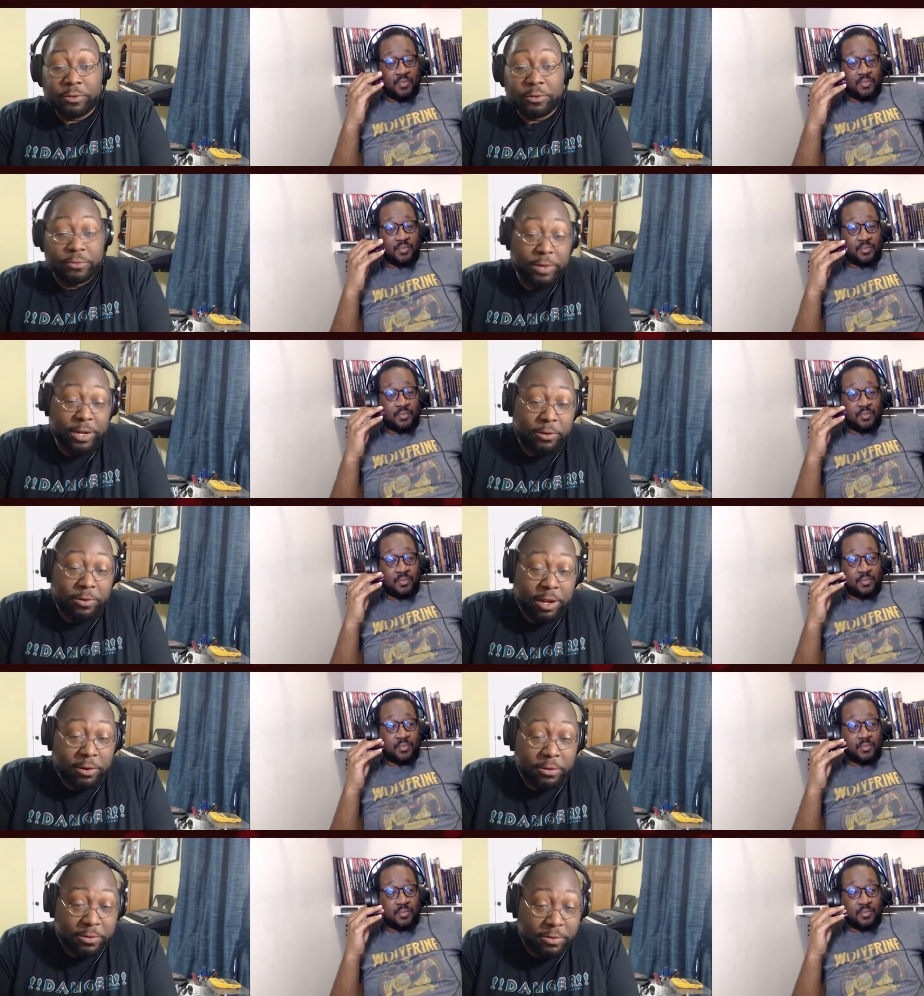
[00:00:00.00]
Speaker 1: We don't
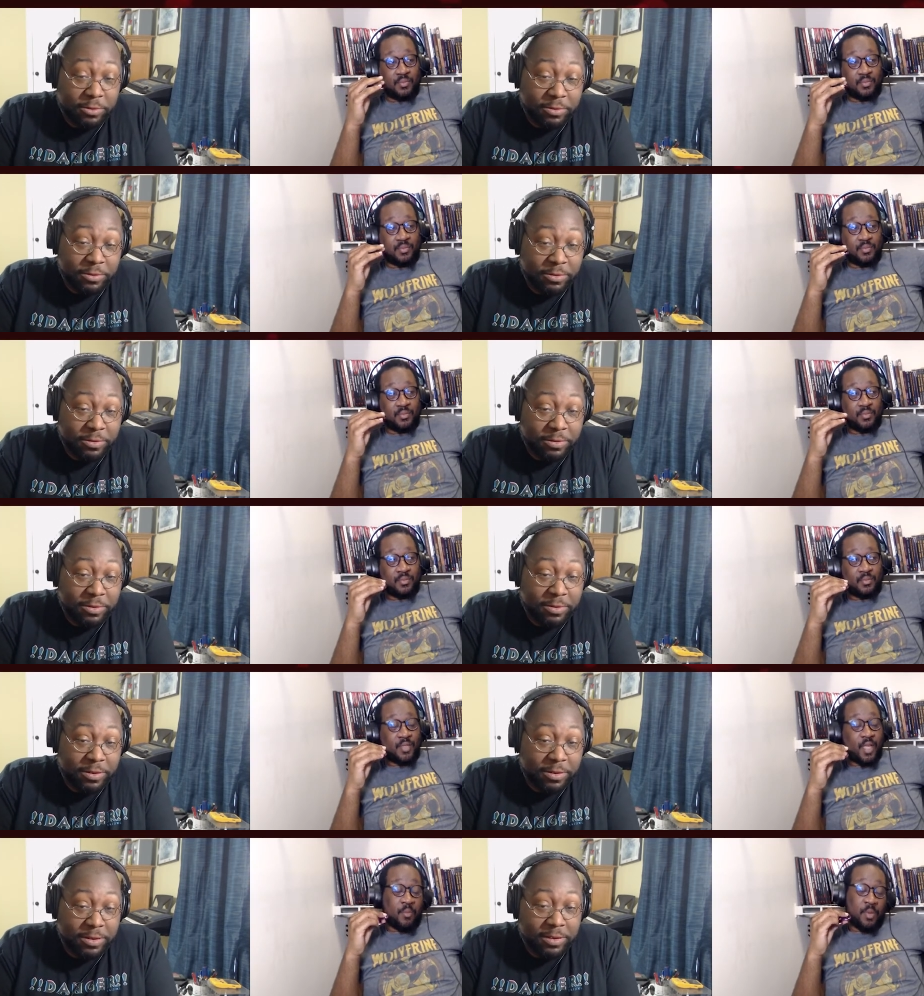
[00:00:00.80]
know.
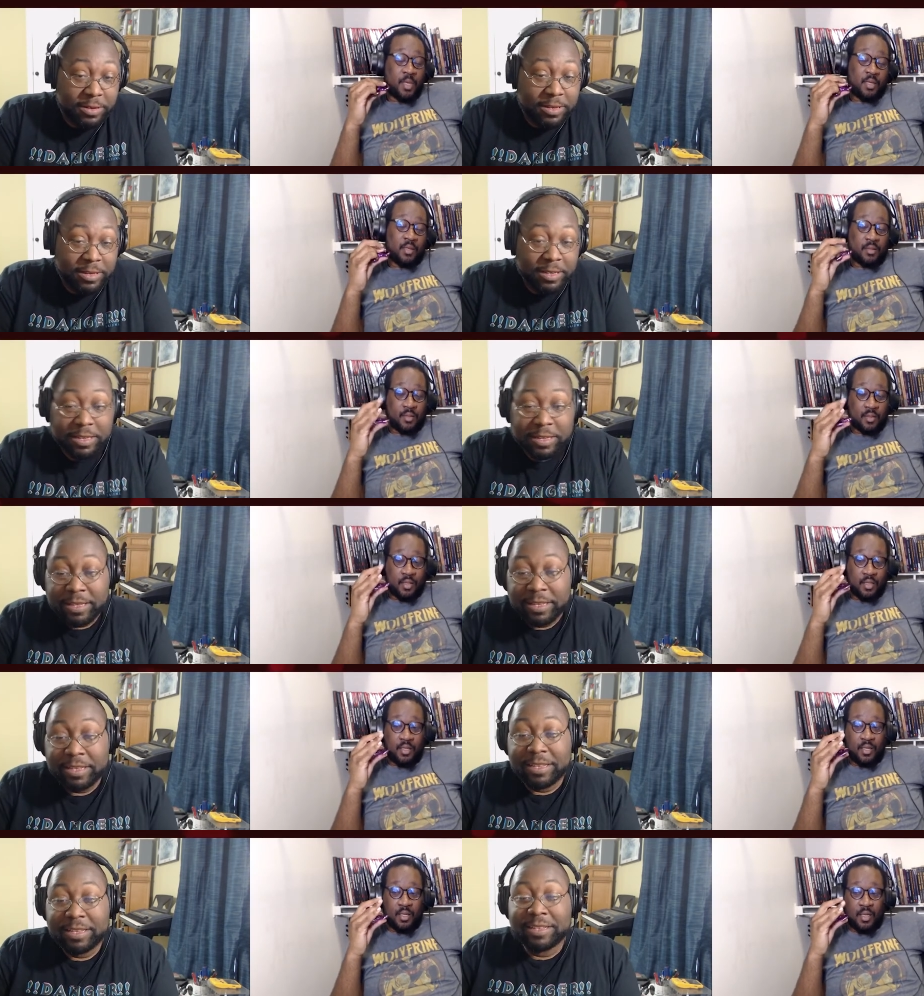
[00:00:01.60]
Speaker 2: I mean,
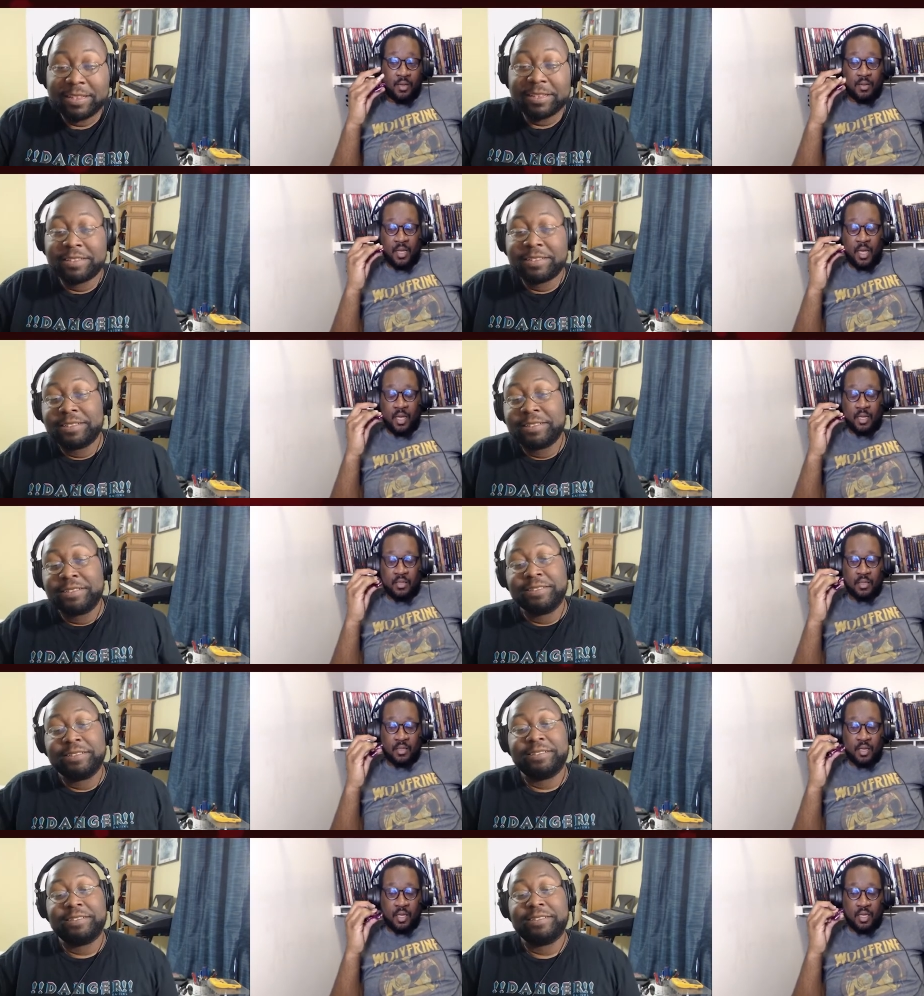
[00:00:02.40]
he's not
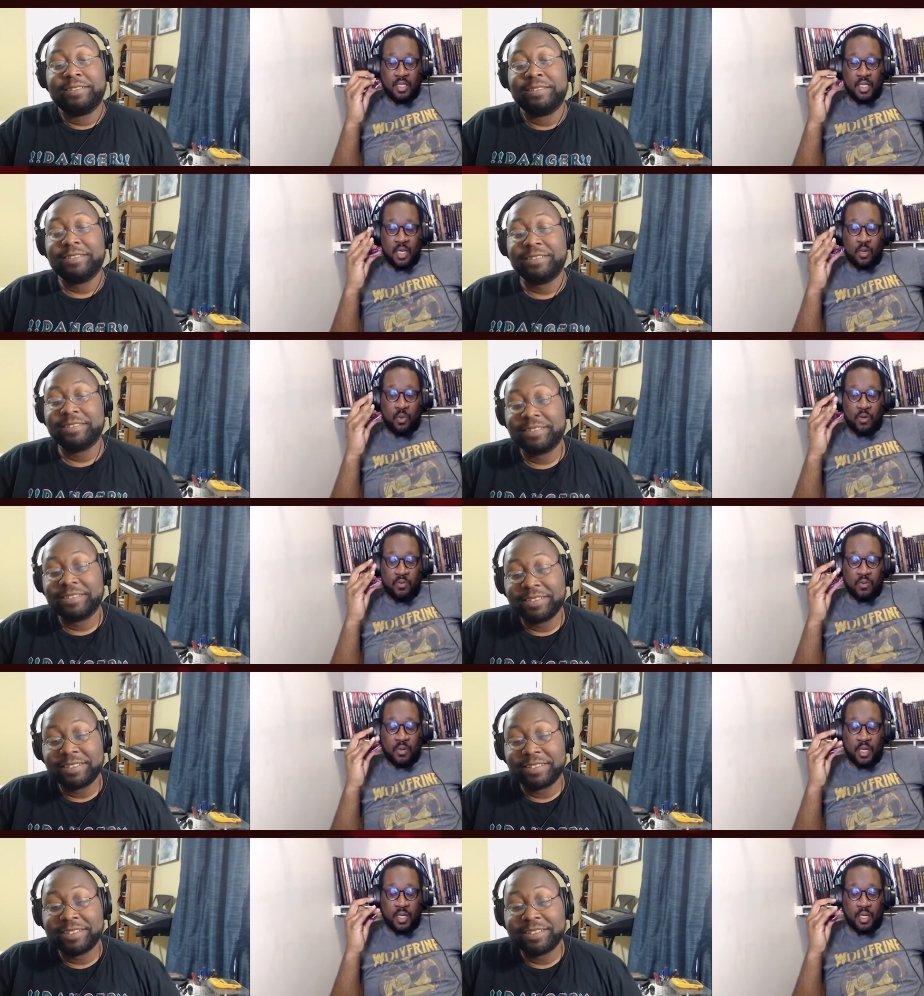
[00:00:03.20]
Jean
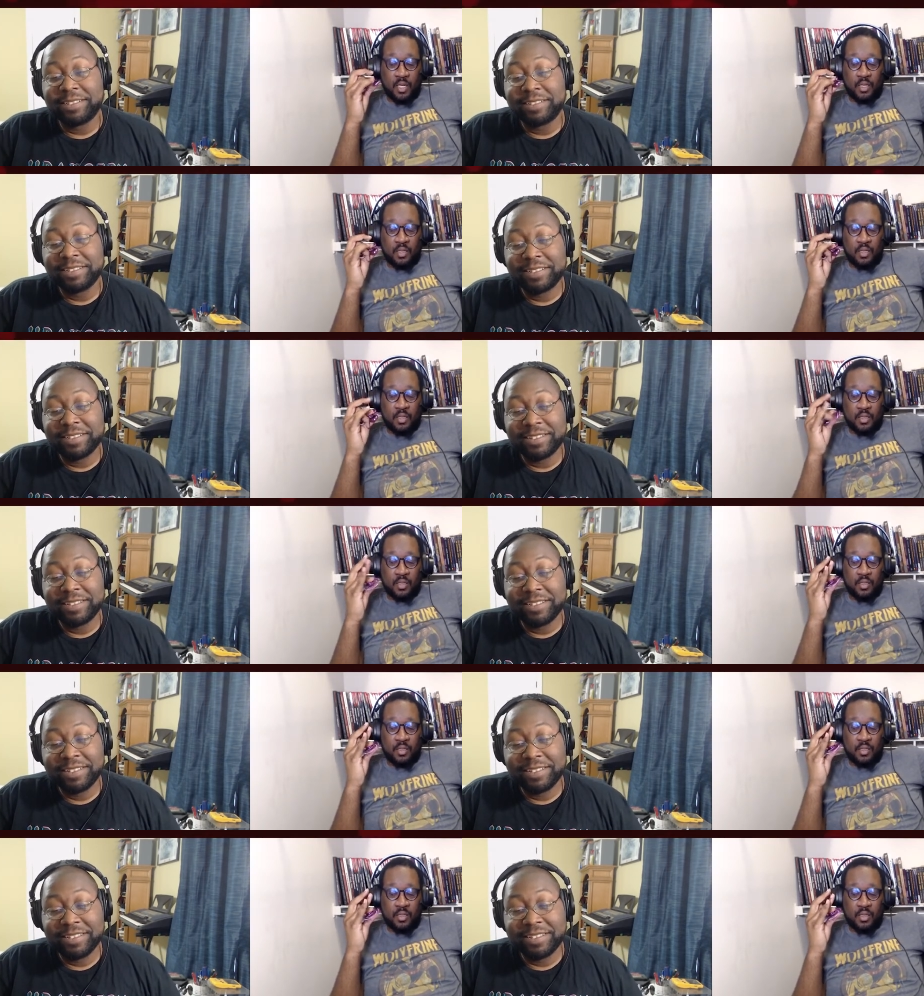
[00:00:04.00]
Wolverine and
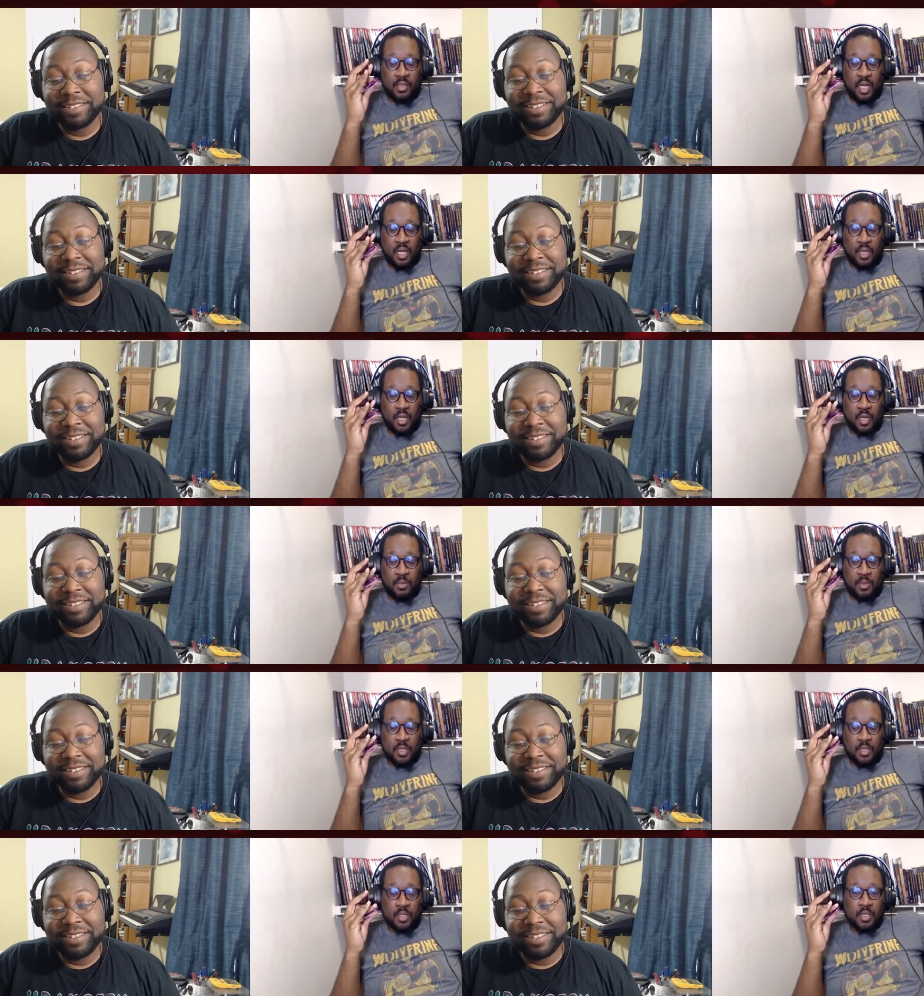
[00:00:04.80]
Cyclops.